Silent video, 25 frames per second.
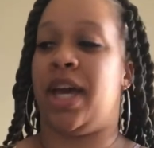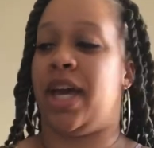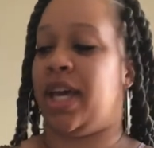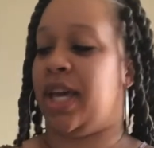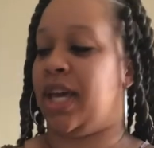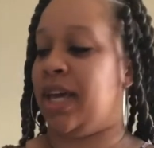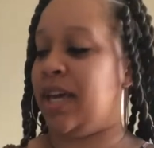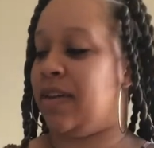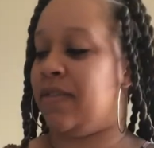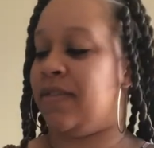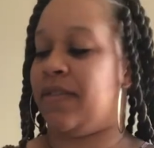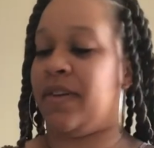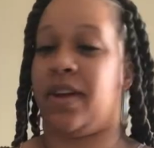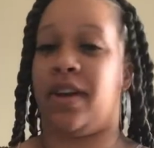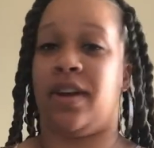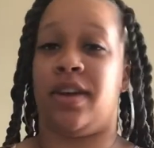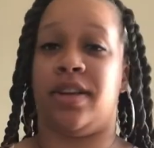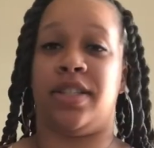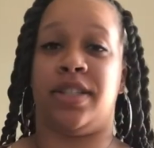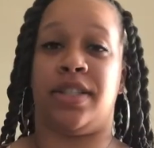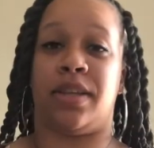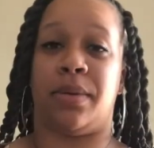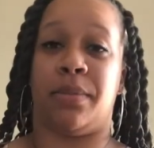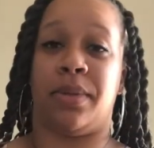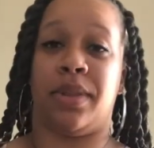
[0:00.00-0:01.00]
Even
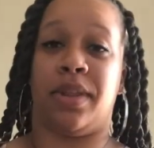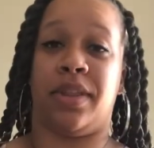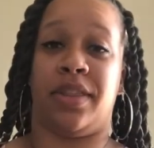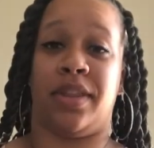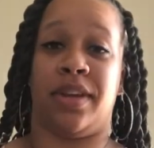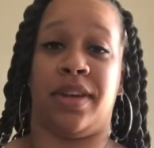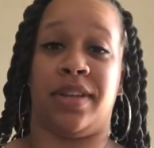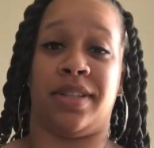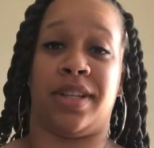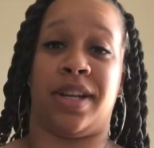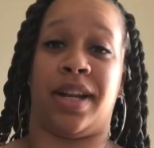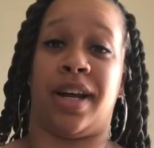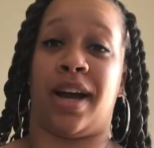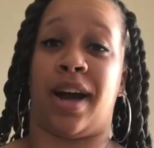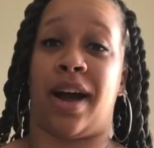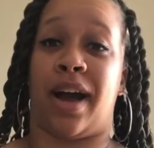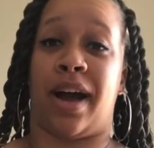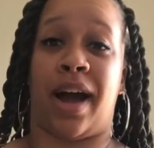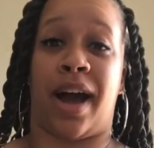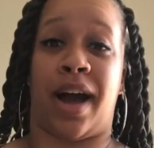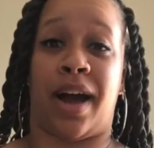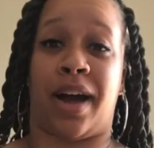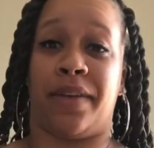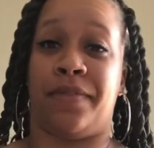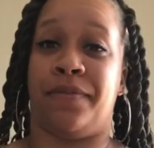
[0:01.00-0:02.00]
some of the things that
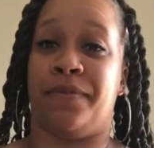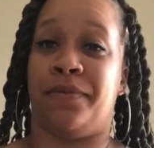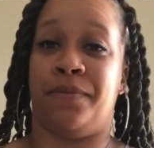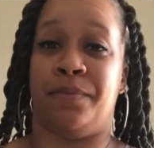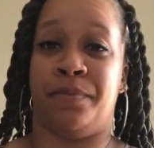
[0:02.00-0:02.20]
I